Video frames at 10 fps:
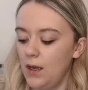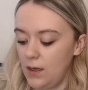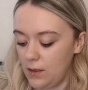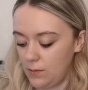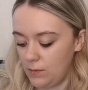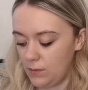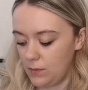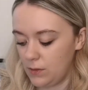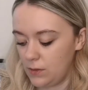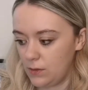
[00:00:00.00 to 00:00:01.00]

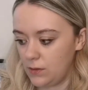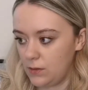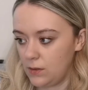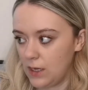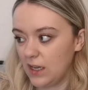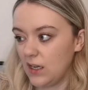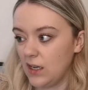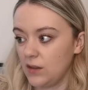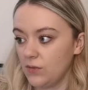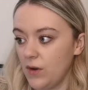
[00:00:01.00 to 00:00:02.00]
and
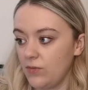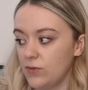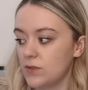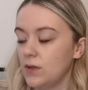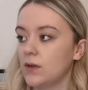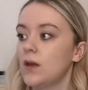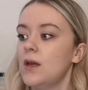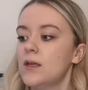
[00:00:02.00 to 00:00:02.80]
add the ruffles on.